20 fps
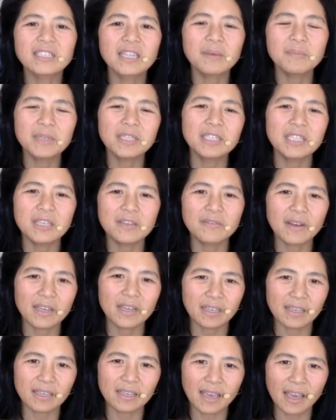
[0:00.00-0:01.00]
Let me see if I
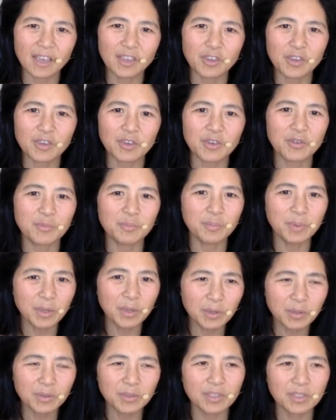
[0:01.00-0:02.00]
can get you
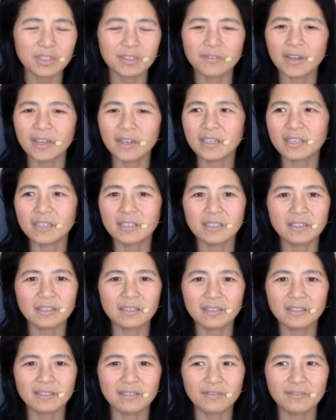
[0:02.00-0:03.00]
boots, if I
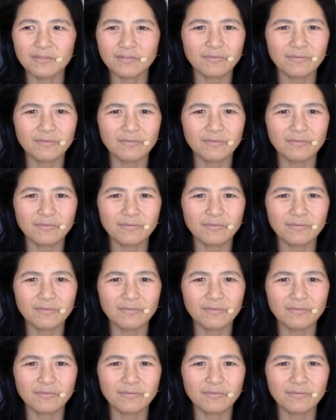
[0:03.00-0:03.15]
can,